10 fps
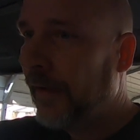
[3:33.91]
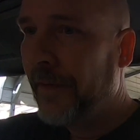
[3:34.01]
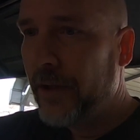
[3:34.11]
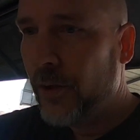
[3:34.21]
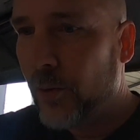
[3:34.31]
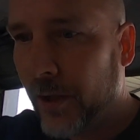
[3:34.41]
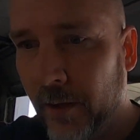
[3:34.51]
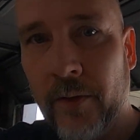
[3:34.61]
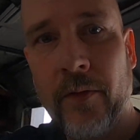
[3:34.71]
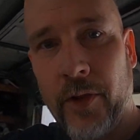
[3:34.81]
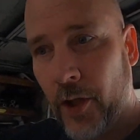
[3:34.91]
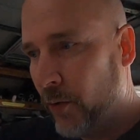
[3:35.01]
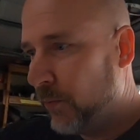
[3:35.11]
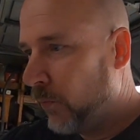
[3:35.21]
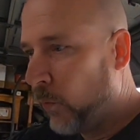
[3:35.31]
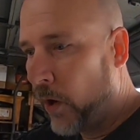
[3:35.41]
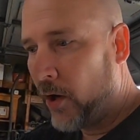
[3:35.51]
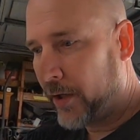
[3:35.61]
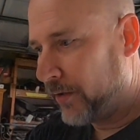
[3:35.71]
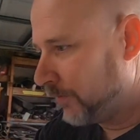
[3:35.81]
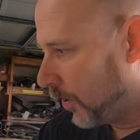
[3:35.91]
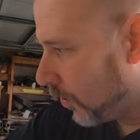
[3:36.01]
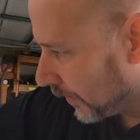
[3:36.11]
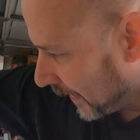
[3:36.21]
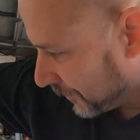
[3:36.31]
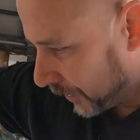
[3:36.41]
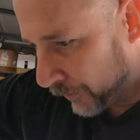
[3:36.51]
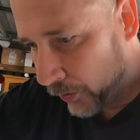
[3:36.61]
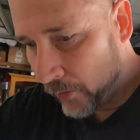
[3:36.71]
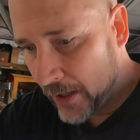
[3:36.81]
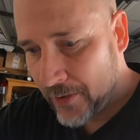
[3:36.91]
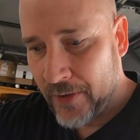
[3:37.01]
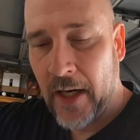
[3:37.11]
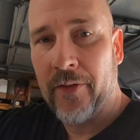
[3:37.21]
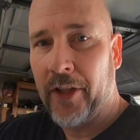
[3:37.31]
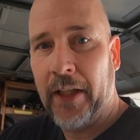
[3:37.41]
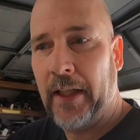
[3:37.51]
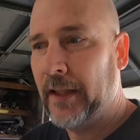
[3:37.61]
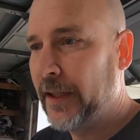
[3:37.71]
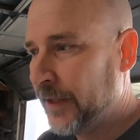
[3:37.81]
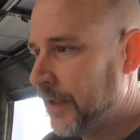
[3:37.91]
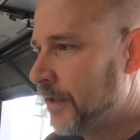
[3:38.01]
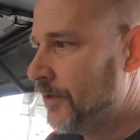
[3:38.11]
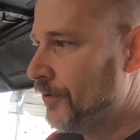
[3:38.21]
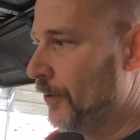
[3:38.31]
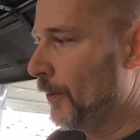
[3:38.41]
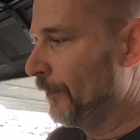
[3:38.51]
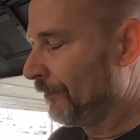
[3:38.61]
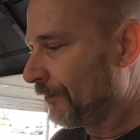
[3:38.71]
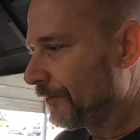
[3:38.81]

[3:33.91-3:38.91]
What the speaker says: that you can work all kinds of different directions however you need. So